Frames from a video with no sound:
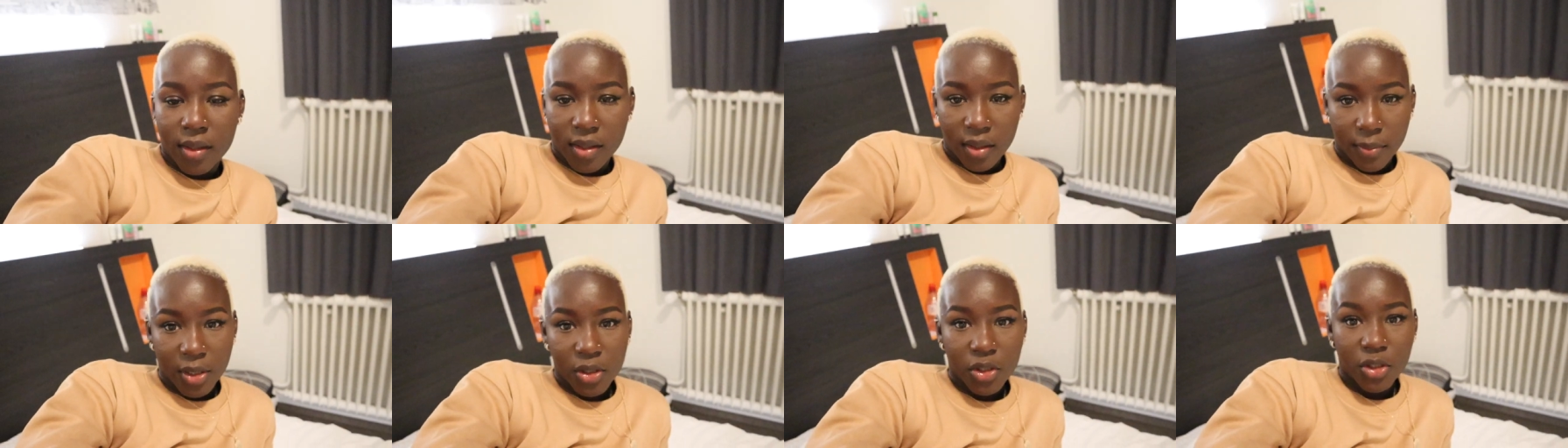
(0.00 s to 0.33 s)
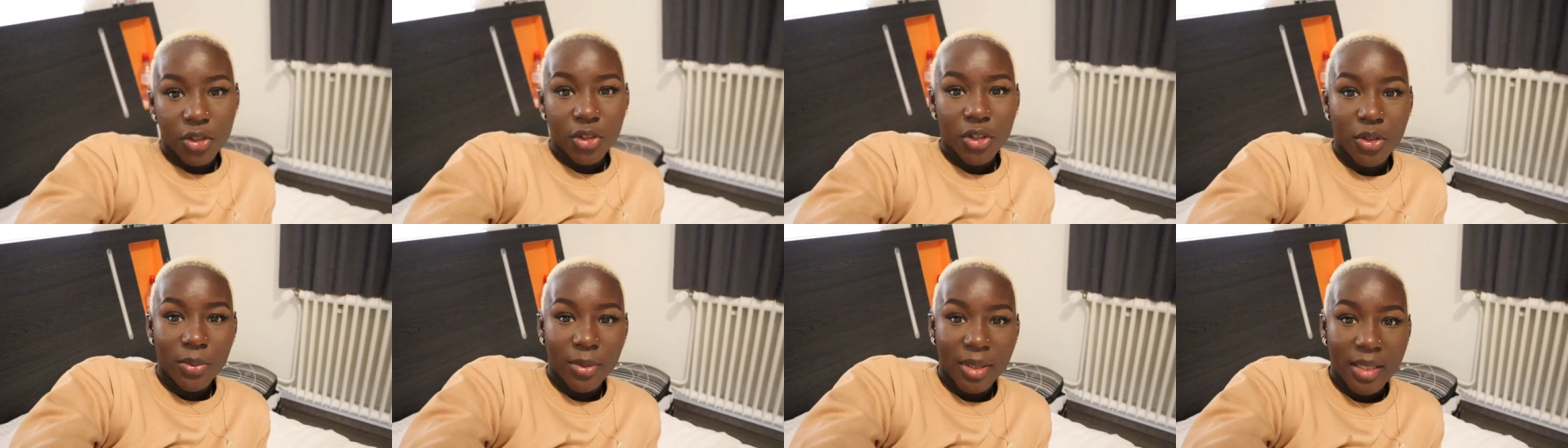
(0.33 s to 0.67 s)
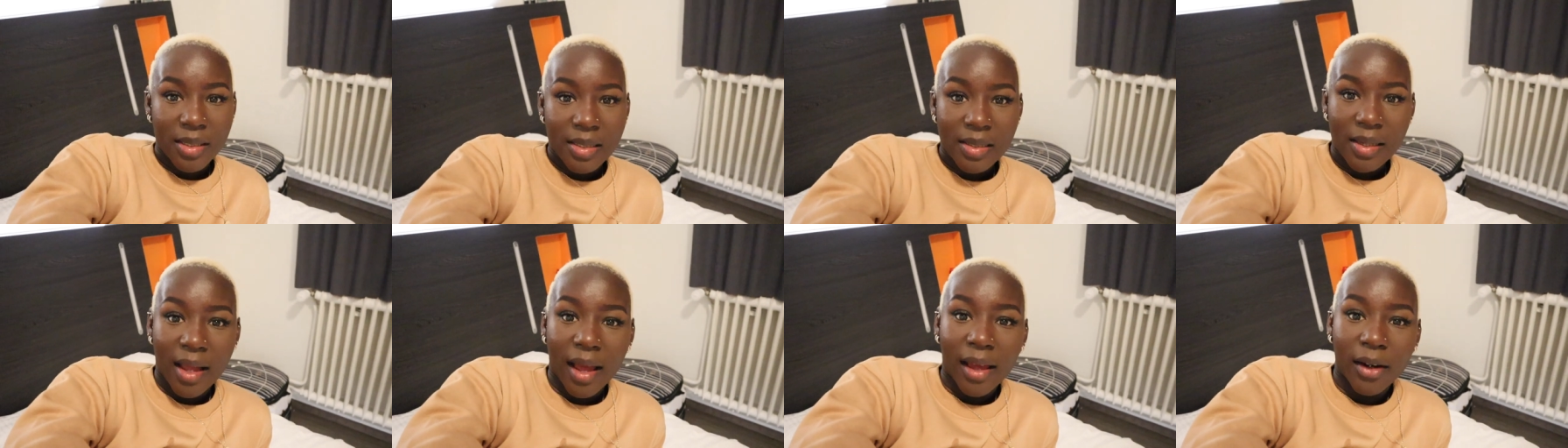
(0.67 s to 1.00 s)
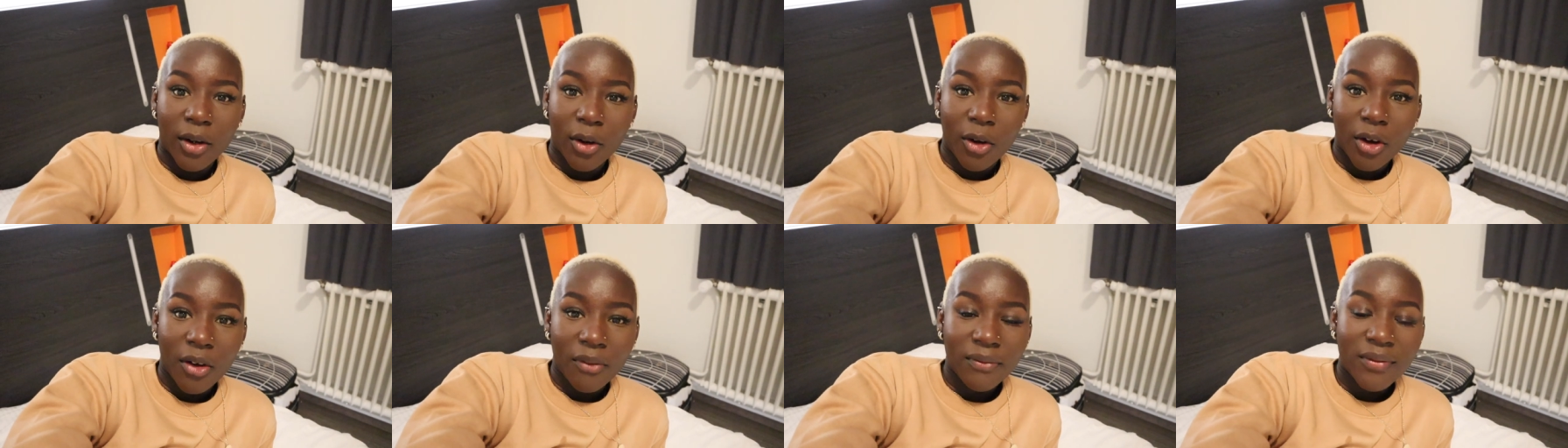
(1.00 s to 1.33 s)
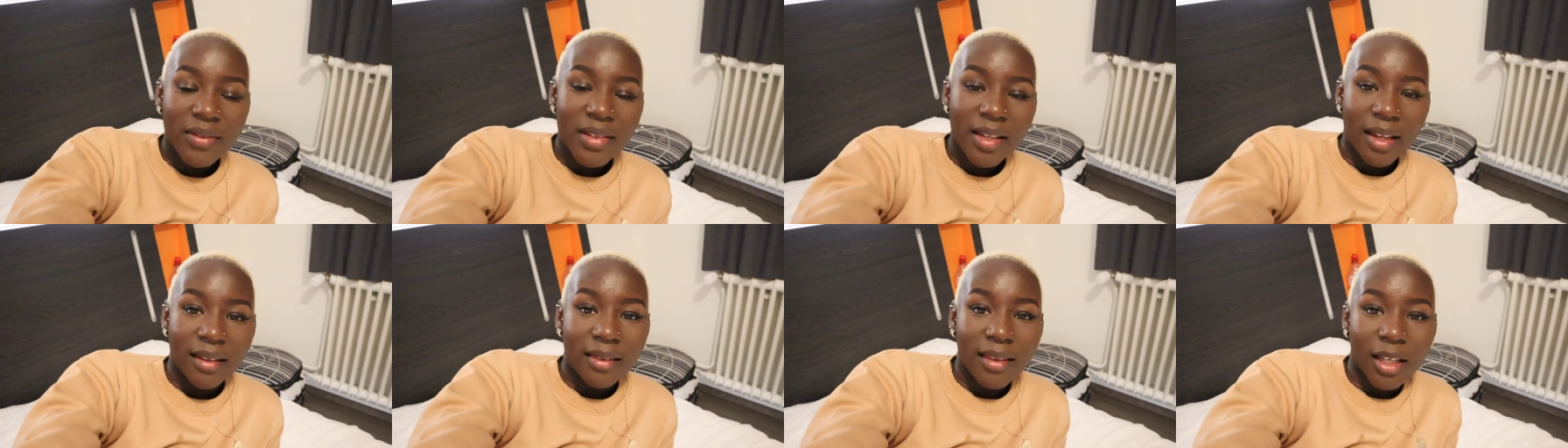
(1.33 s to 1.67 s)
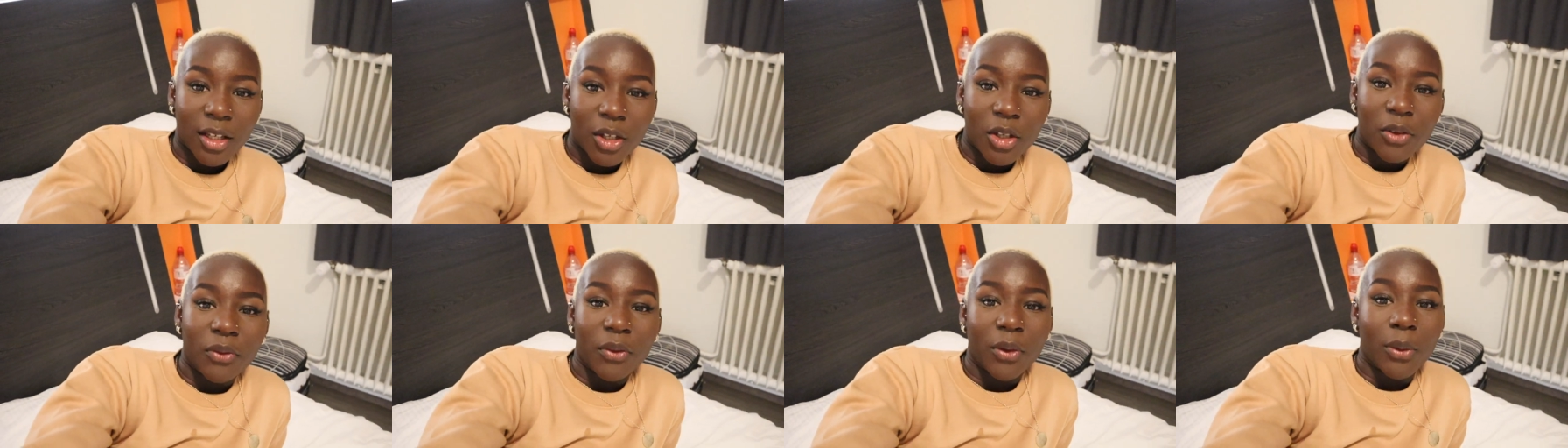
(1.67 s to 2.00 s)
as I mentioned, just wanna sign off, say
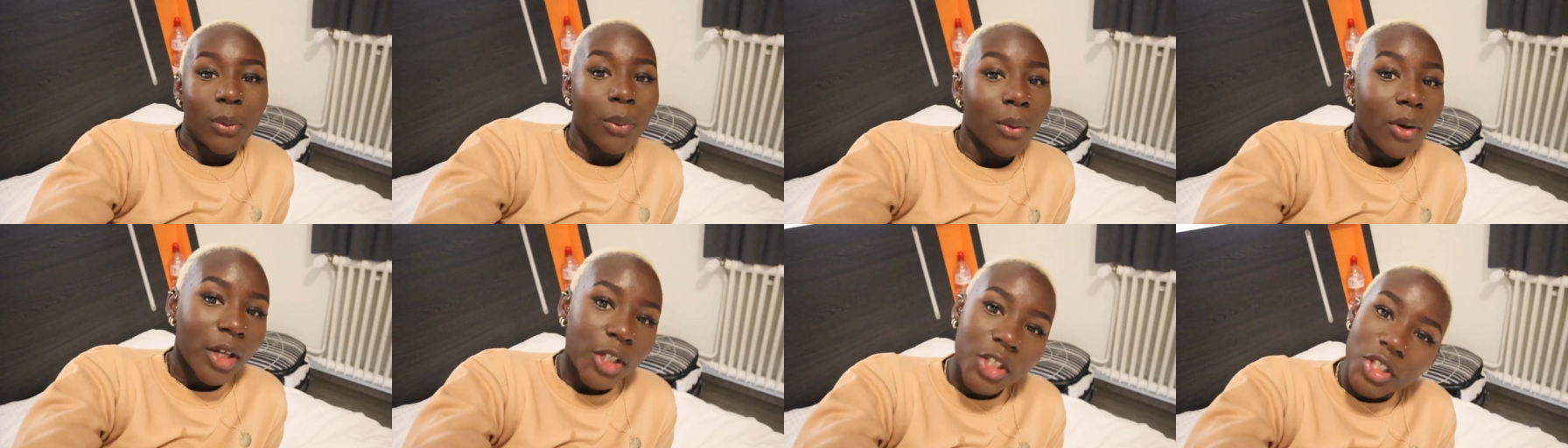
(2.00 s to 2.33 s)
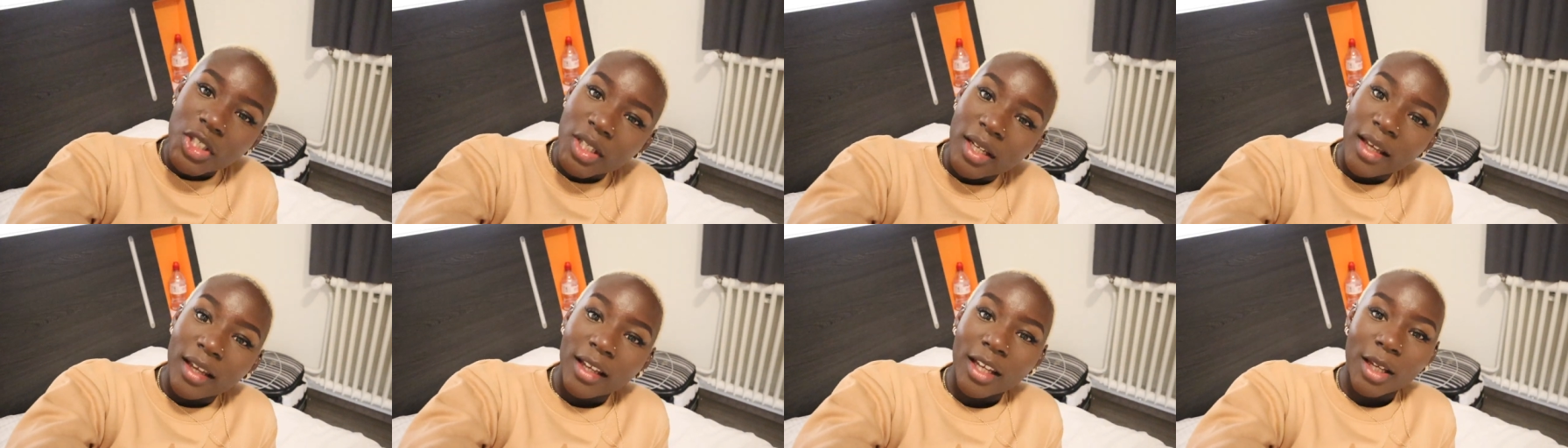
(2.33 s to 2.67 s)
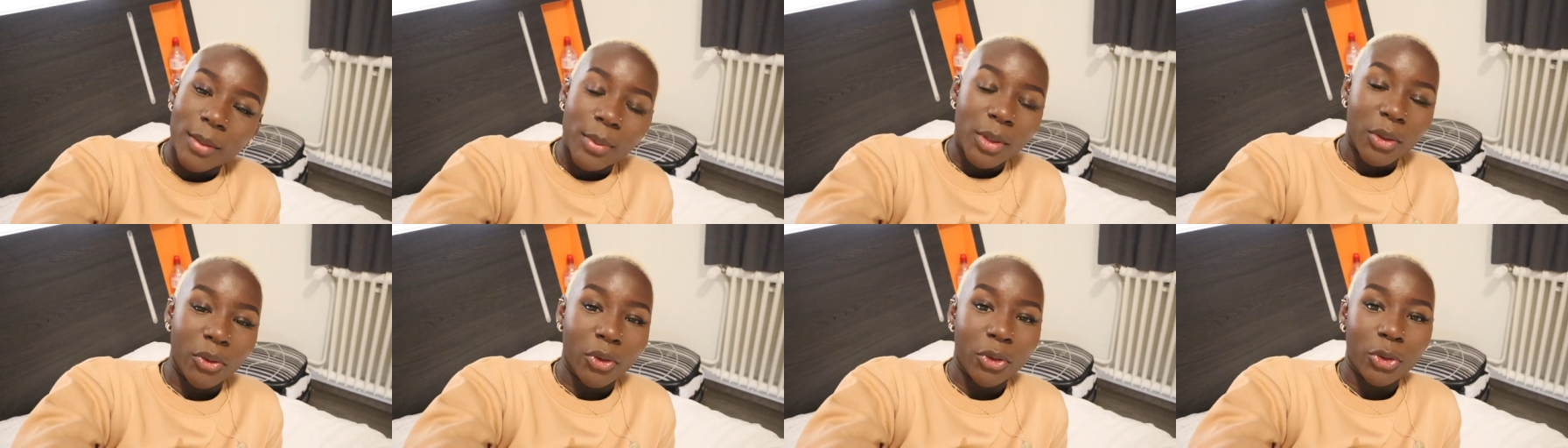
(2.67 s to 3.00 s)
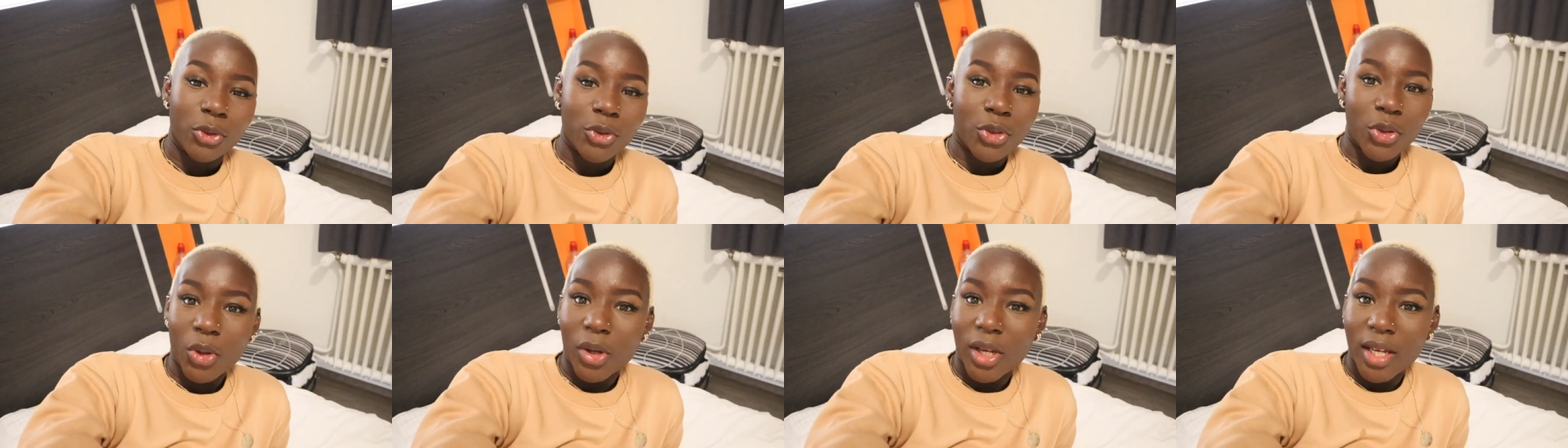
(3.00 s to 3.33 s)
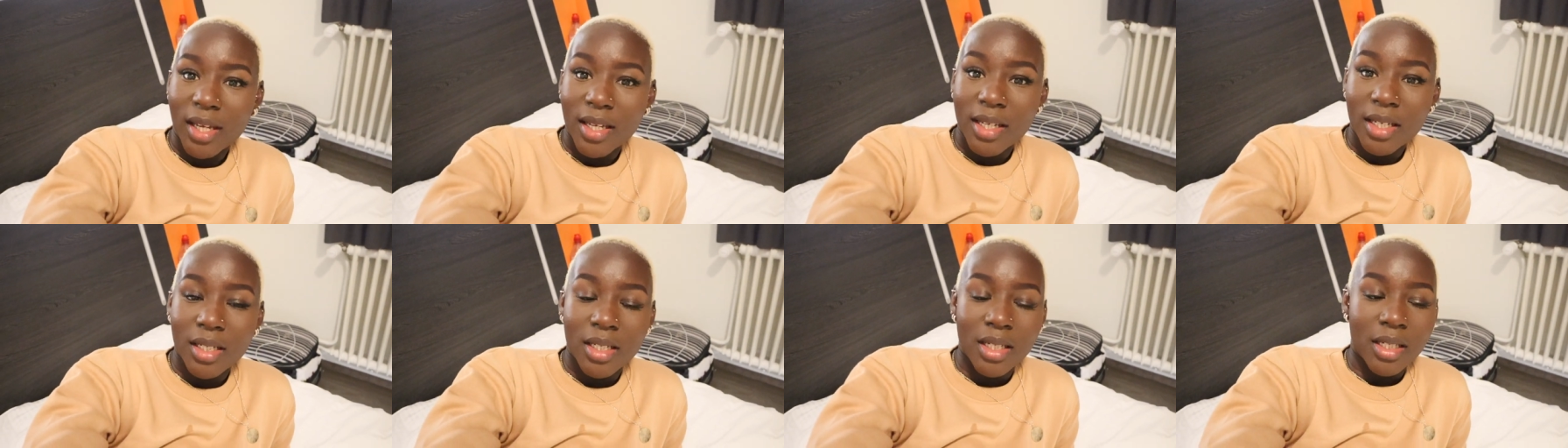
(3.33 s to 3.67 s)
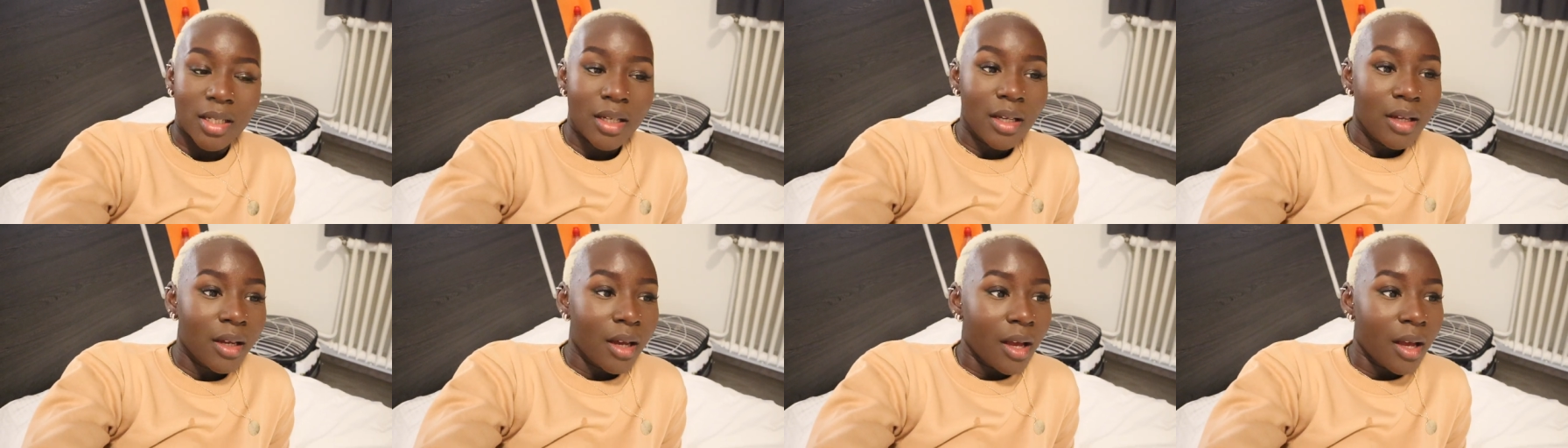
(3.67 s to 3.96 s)
thank you for watching. I hope you enjoyed.